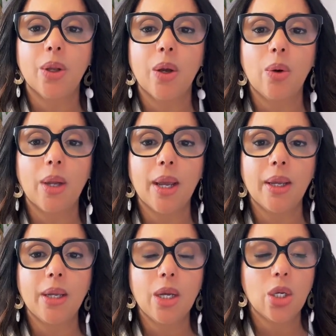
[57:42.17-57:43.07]

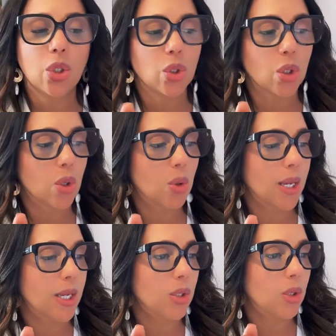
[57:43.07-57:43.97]
Okay. So,
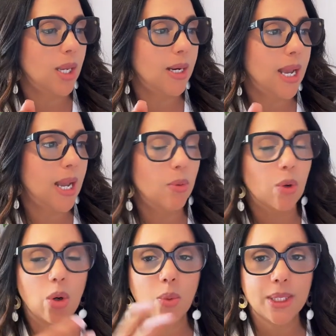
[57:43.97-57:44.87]
and I will
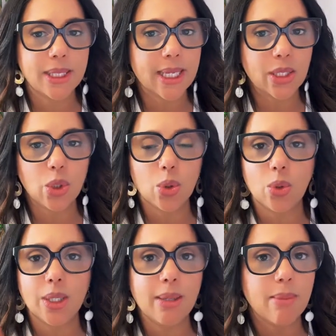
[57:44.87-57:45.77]
always send
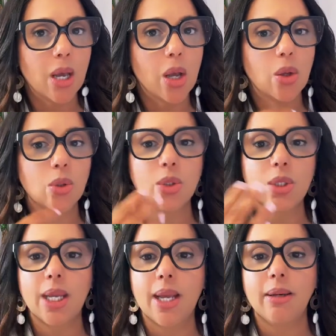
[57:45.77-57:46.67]
you
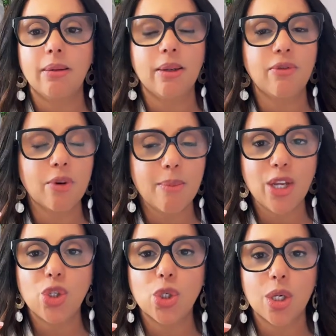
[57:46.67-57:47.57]
emails and
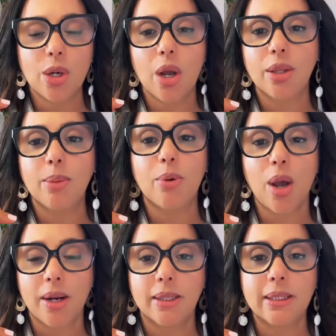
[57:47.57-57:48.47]
information on the
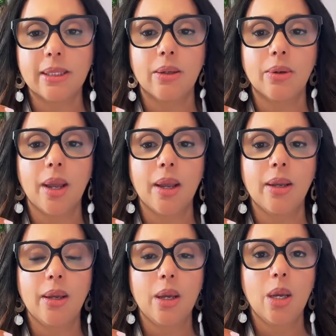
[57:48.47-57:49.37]
products.
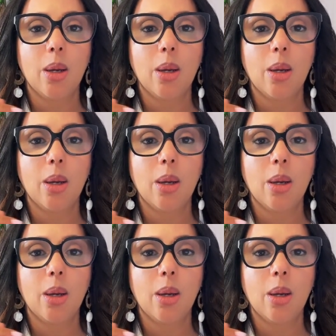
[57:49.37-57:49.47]
Okay.